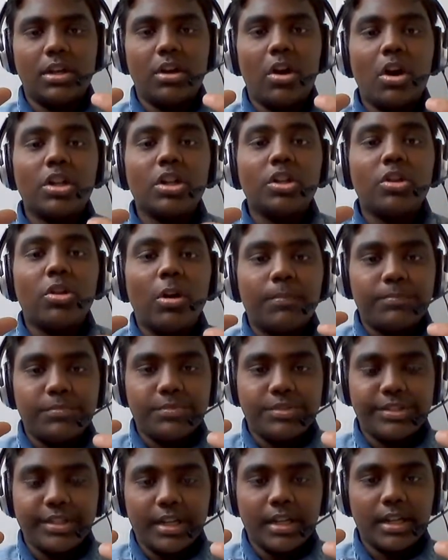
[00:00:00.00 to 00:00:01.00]
or an
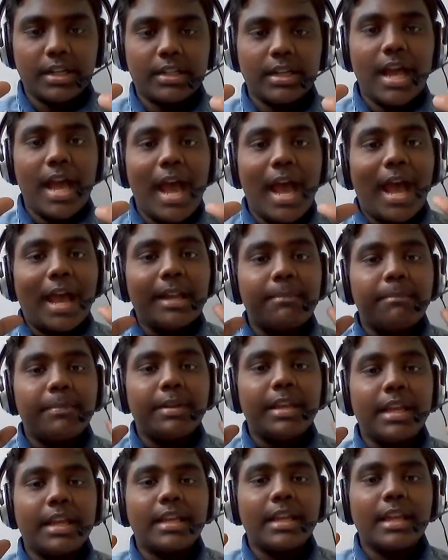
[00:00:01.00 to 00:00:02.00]
object and
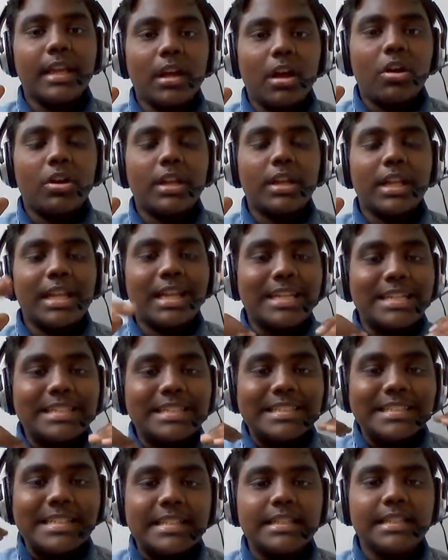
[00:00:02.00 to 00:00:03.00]
making or
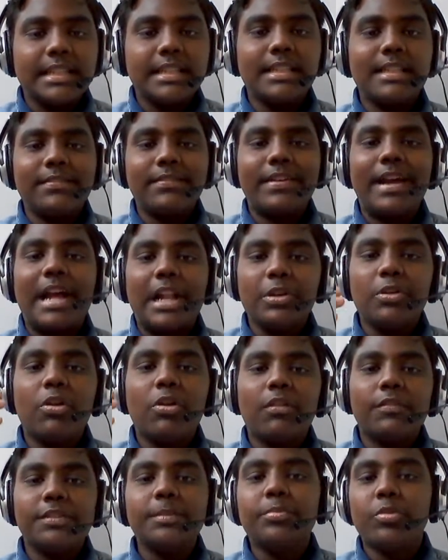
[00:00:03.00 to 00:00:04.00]
increasing the value
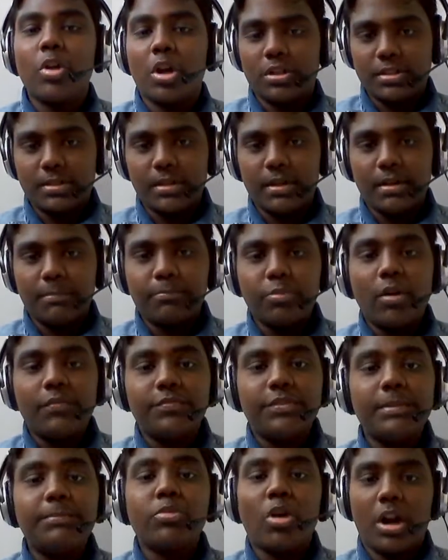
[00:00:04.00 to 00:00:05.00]
of the product.
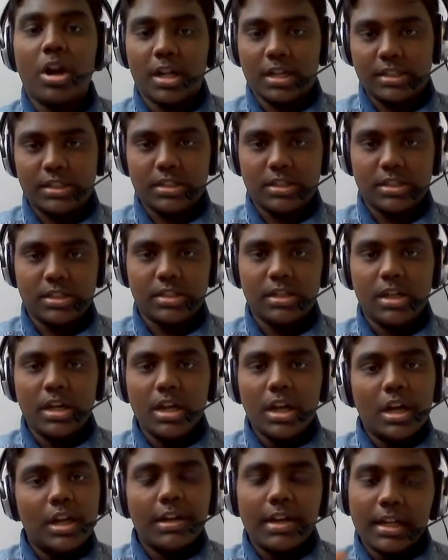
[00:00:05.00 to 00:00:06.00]

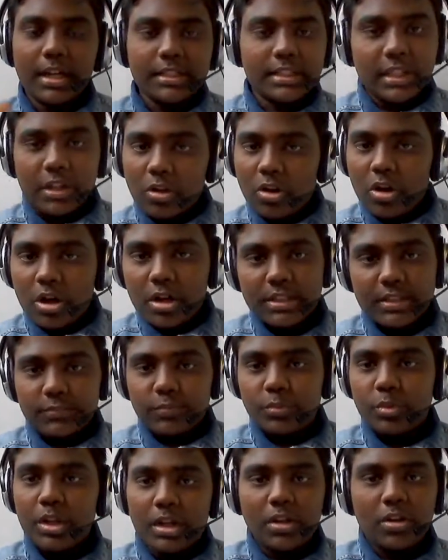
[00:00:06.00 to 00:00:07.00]
The log, the
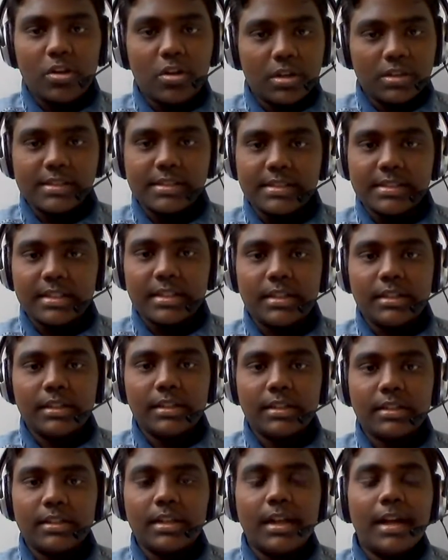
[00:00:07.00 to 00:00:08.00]
wooden log is there.
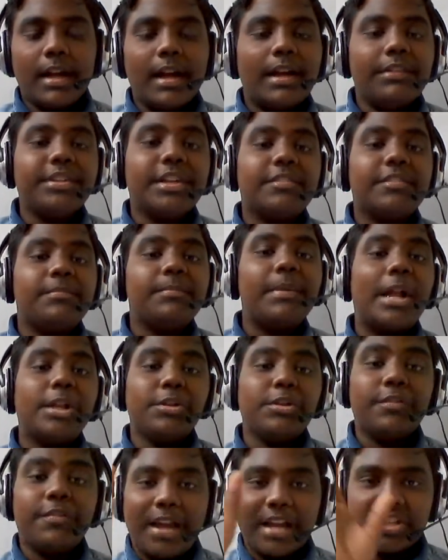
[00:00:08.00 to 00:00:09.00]
We have
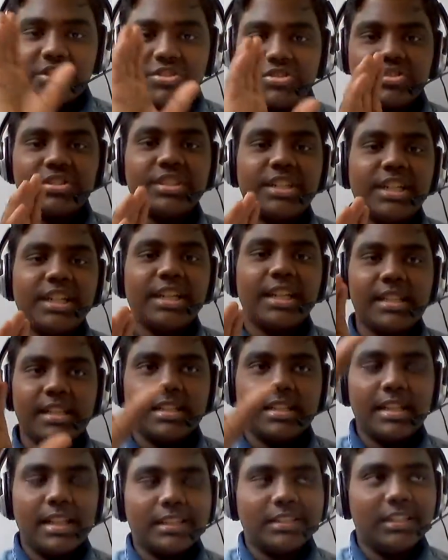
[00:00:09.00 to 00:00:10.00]
manufactured it in
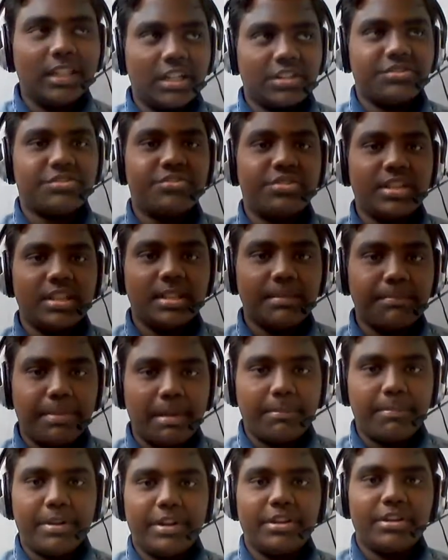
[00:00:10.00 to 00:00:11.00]
an industry, in a
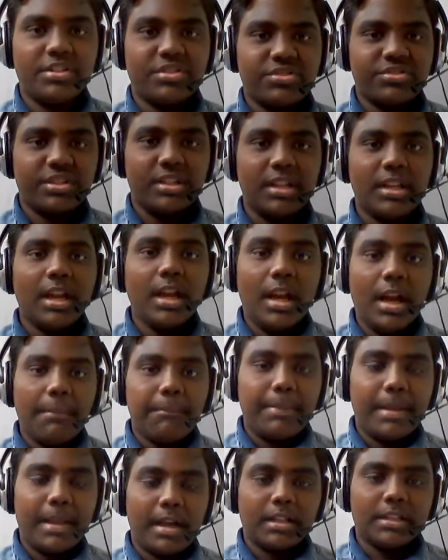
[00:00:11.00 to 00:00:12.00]
paper industry.
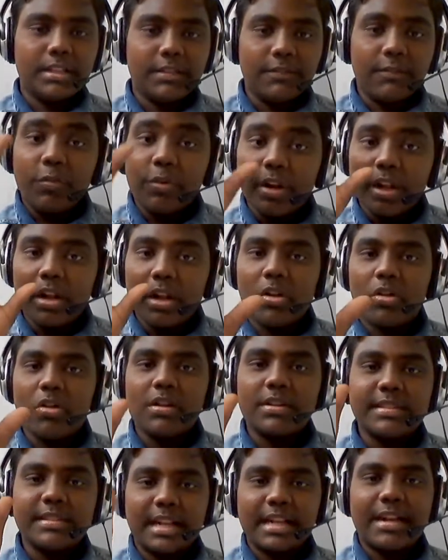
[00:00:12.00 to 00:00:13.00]
The wooden logs are